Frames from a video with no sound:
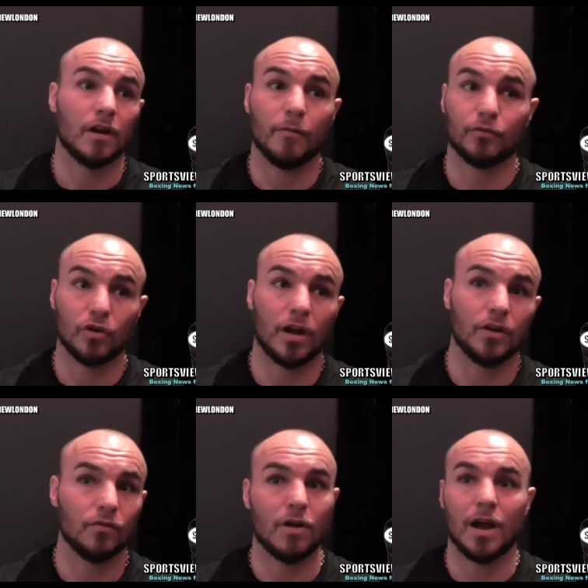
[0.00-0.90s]
I've
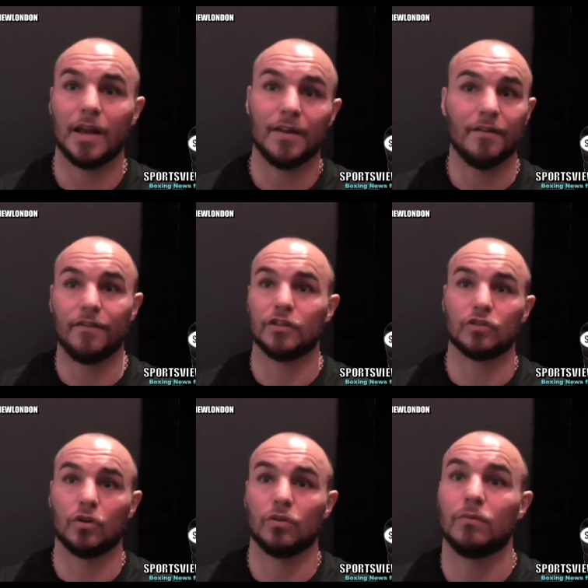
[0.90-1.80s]
trained right and everything's
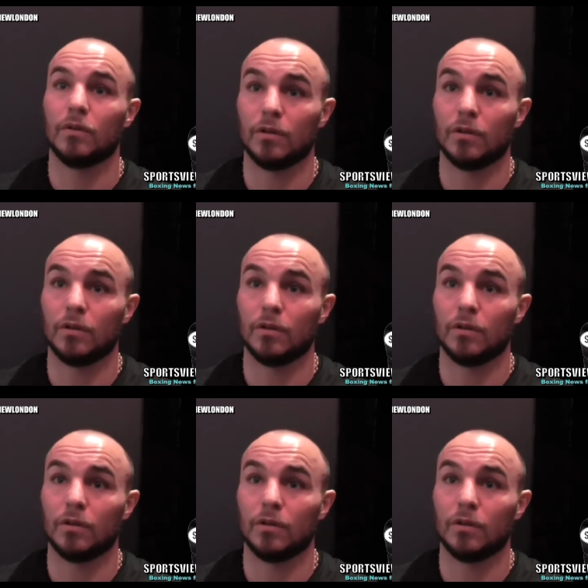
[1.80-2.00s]
gone,